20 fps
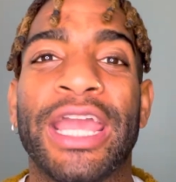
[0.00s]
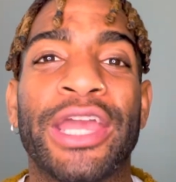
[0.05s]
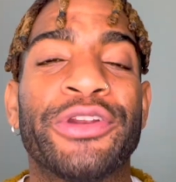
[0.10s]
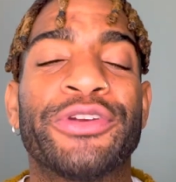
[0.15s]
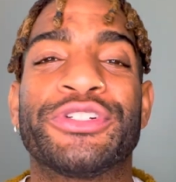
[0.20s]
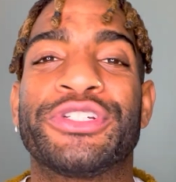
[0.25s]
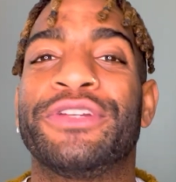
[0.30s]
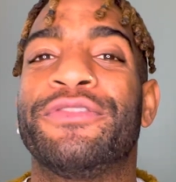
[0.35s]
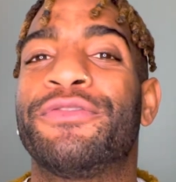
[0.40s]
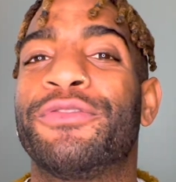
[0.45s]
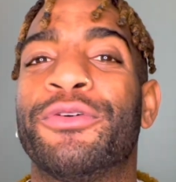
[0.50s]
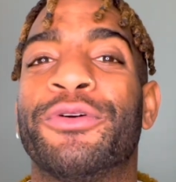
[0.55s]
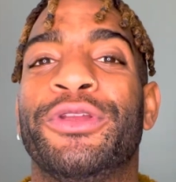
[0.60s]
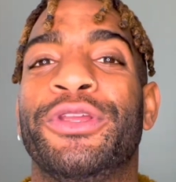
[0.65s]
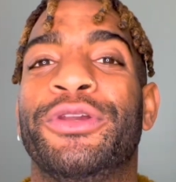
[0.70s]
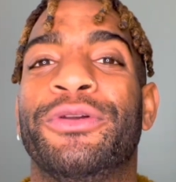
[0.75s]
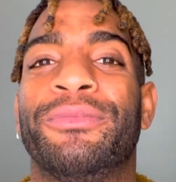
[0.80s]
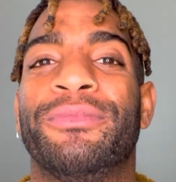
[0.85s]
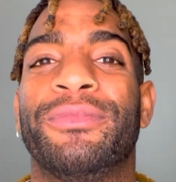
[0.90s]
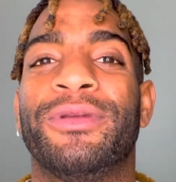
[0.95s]
energy for
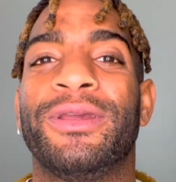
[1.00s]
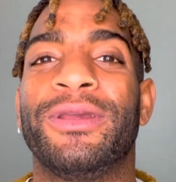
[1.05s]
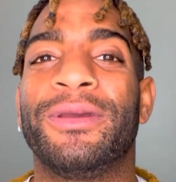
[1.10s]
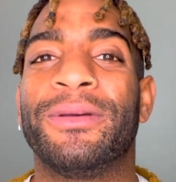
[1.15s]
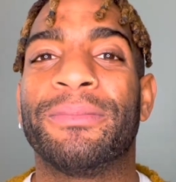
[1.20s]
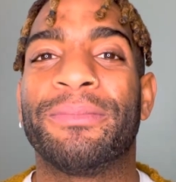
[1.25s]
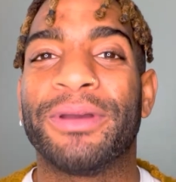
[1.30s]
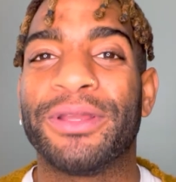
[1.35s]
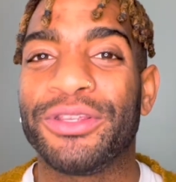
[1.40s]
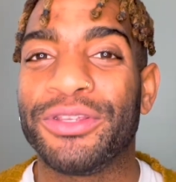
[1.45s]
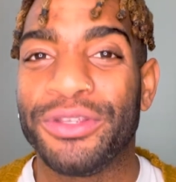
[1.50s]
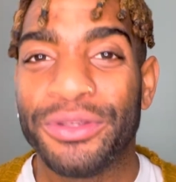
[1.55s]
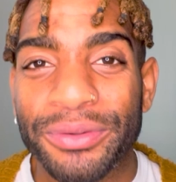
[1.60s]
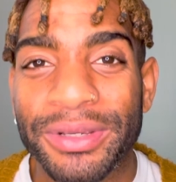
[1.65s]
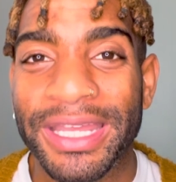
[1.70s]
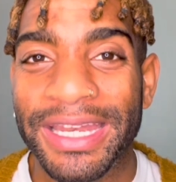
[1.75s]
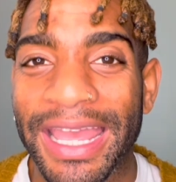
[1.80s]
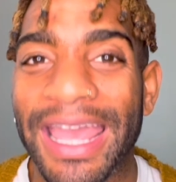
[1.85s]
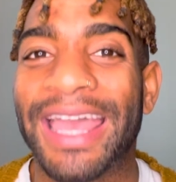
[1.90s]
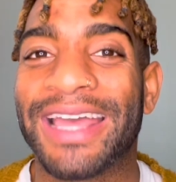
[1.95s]
you, but you
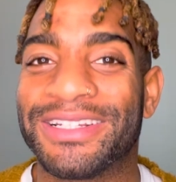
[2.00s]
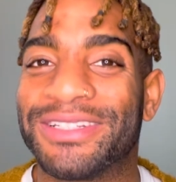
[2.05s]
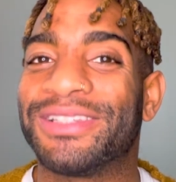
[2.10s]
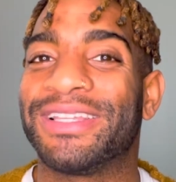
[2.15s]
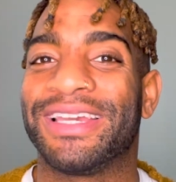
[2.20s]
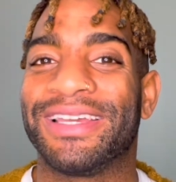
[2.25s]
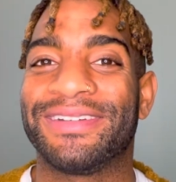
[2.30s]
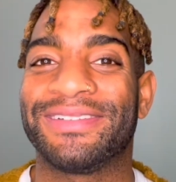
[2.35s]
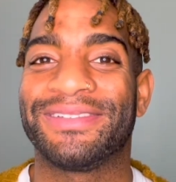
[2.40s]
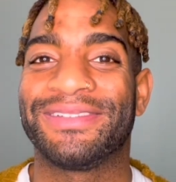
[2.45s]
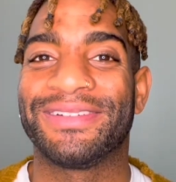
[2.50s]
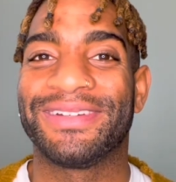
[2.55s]
can handle it.